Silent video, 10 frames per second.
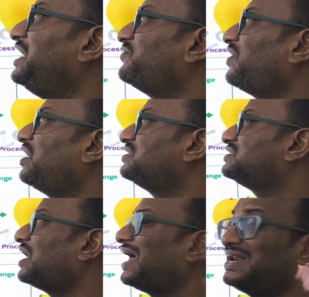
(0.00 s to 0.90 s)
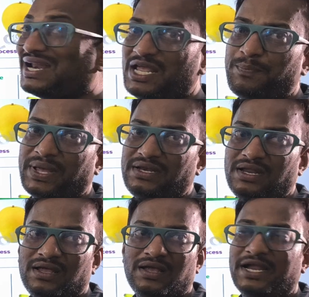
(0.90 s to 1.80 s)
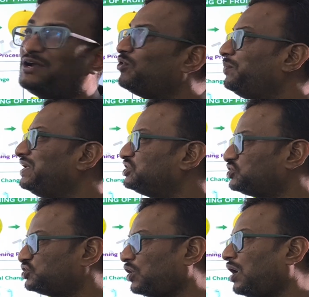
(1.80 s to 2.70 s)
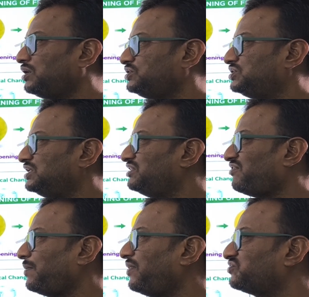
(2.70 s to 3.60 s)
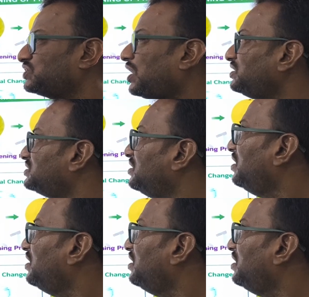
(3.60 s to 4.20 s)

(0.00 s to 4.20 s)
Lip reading: it was unripened, it will be starch, in the form of starch,